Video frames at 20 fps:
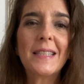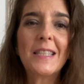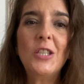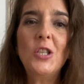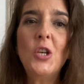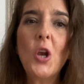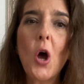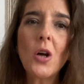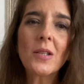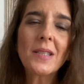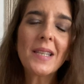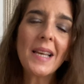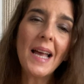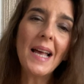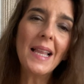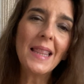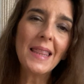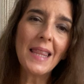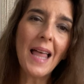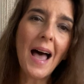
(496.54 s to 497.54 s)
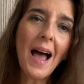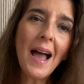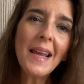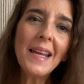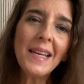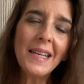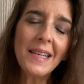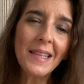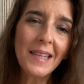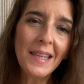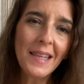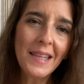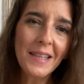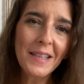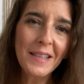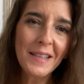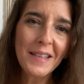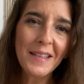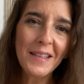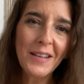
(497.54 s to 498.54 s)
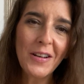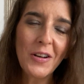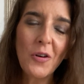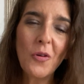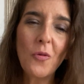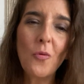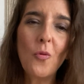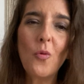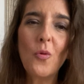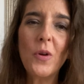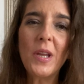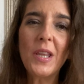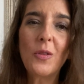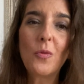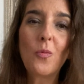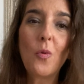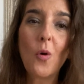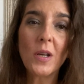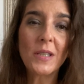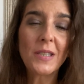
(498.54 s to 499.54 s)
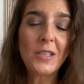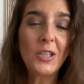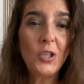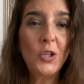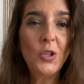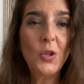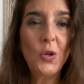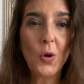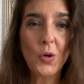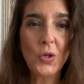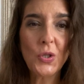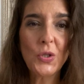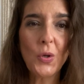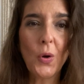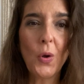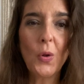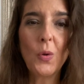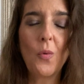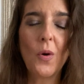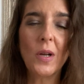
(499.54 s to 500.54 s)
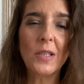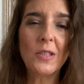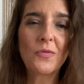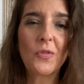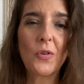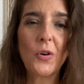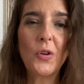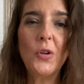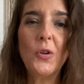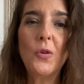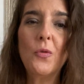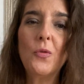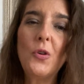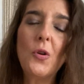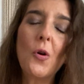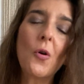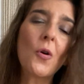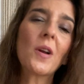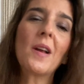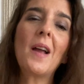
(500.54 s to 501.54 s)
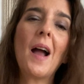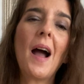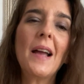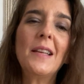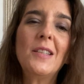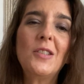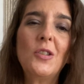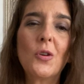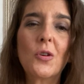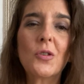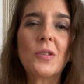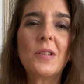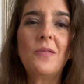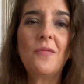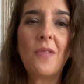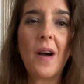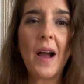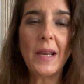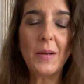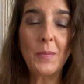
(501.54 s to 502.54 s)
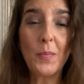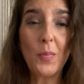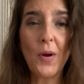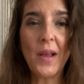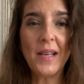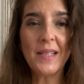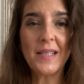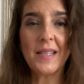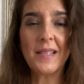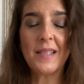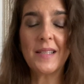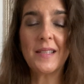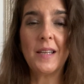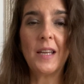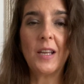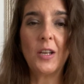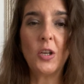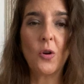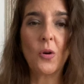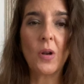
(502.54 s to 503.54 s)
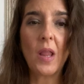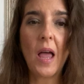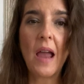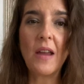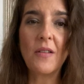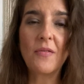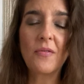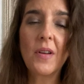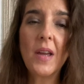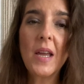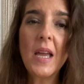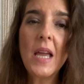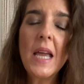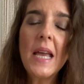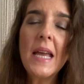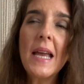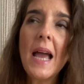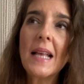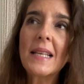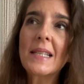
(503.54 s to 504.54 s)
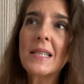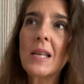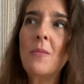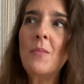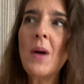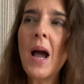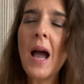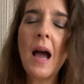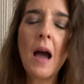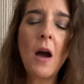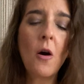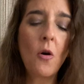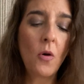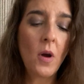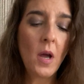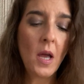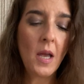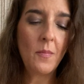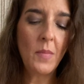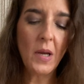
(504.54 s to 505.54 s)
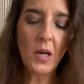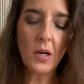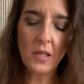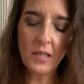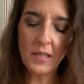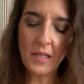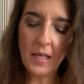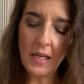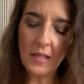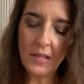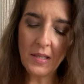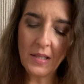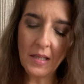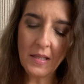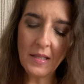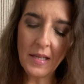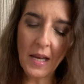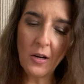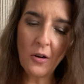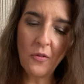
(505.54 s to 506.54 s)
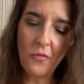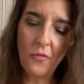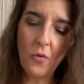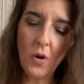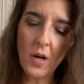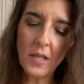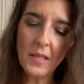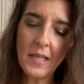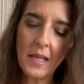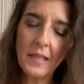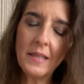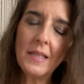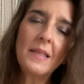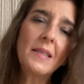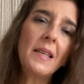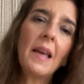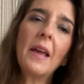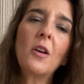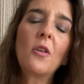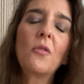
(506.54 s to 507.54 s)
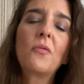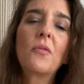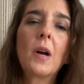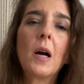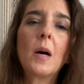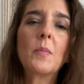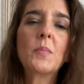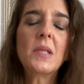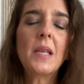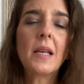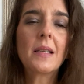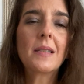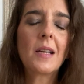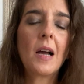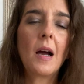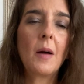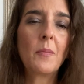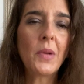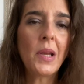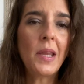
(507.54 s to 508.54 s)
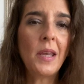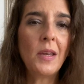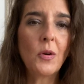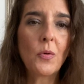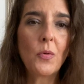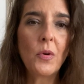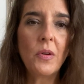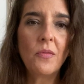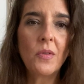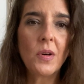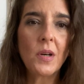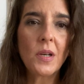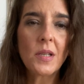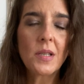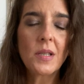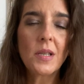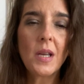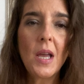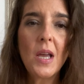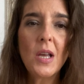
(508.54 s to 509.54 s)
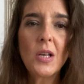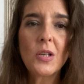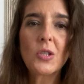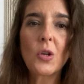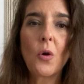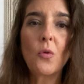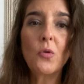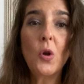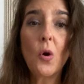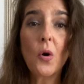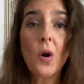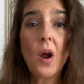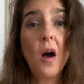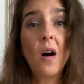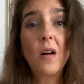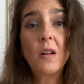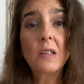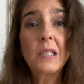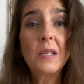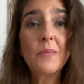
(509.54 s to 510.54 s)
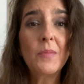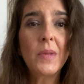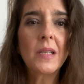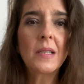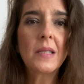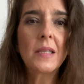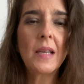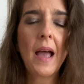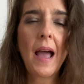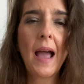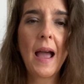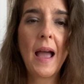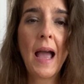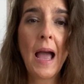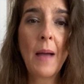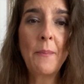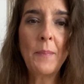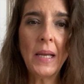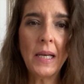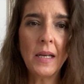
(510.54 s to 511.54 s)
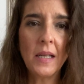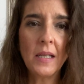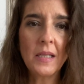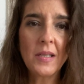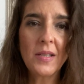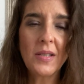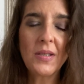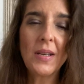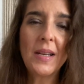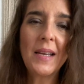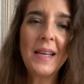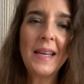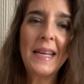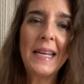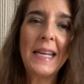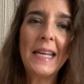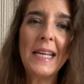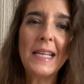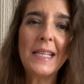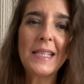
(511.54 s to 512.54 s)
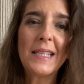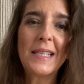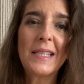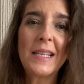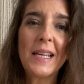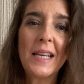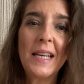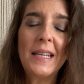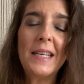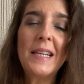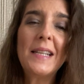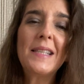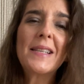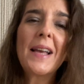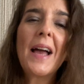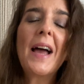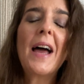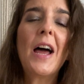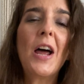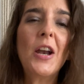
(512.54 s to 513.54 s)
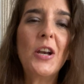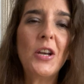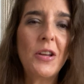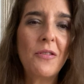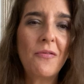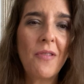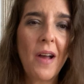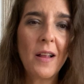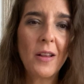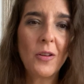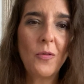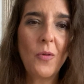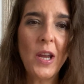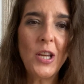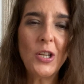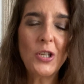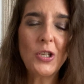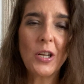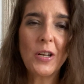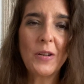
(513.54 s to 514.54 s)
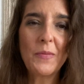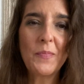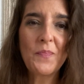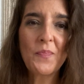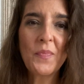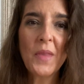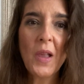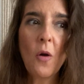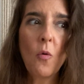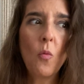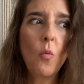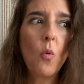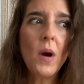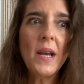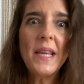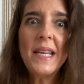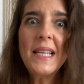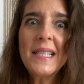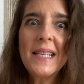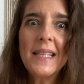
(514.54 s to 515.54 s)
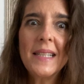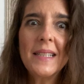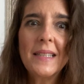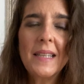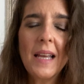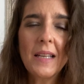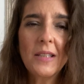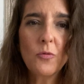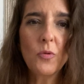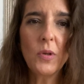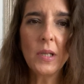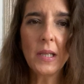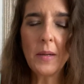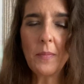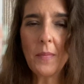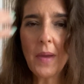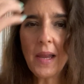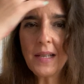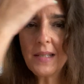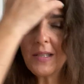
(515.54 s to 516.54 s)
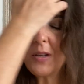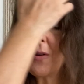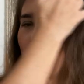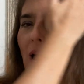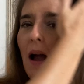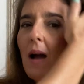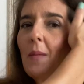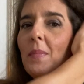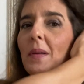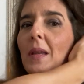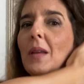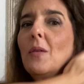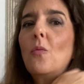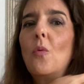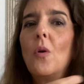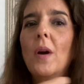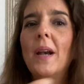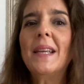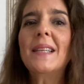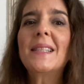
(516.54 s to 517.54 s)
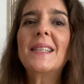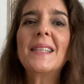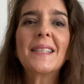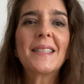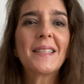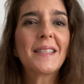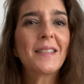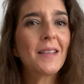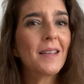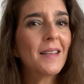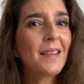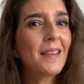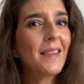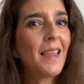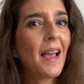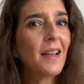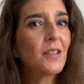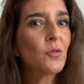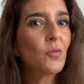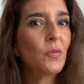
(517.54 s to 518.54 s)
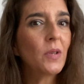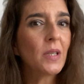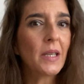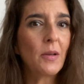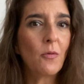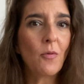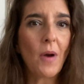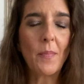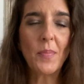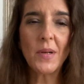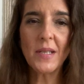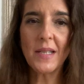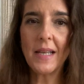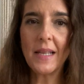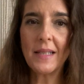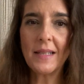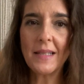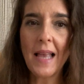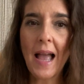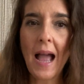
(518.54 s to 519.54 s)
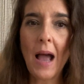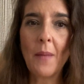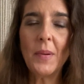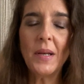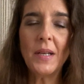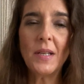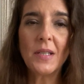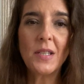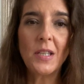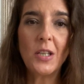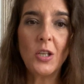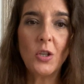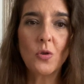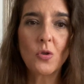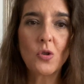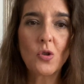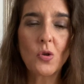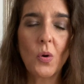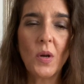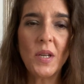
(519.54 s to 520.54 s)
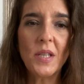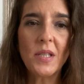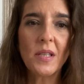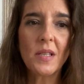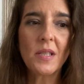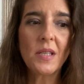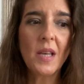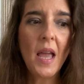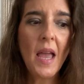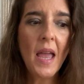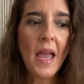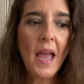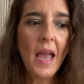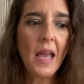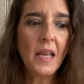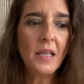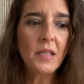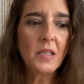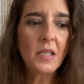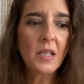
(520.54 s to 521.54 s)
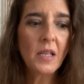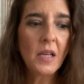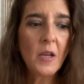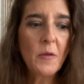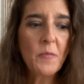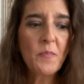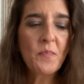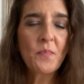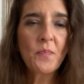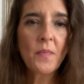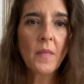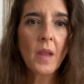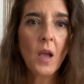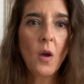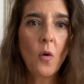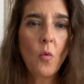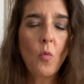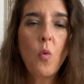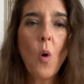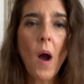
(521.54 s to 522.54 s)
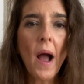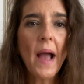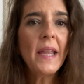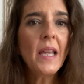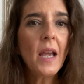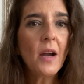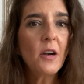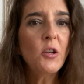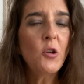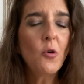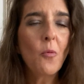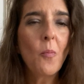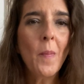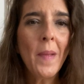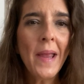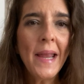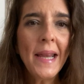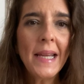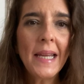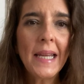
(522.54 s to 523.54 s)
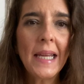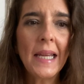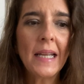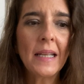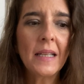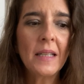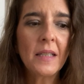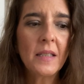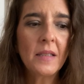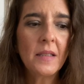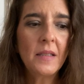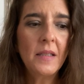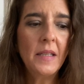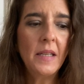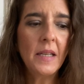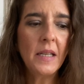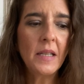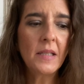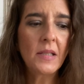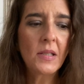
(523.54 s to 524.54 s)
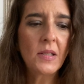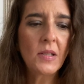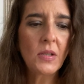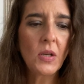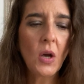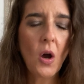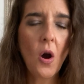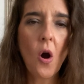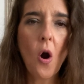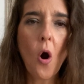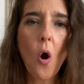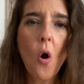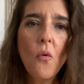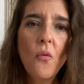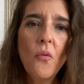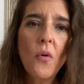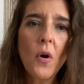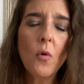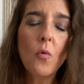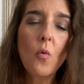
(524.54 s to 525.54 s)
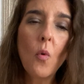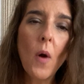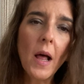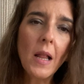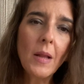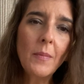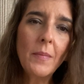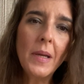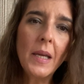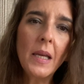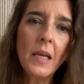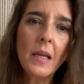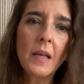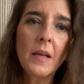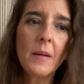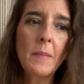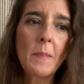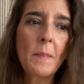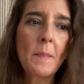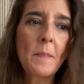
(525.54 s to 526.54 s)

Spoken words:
not aligned with what your soul wants for you, your guides, your divine presence in your life. Somehow, because it's the 10 of Wands and the 10 of Cups that come here reverse. So your ultimate happiness needs an evaluation. What is it that really makes you happy? What is it that really represents happiness in your choices? And why are you making this overwhelming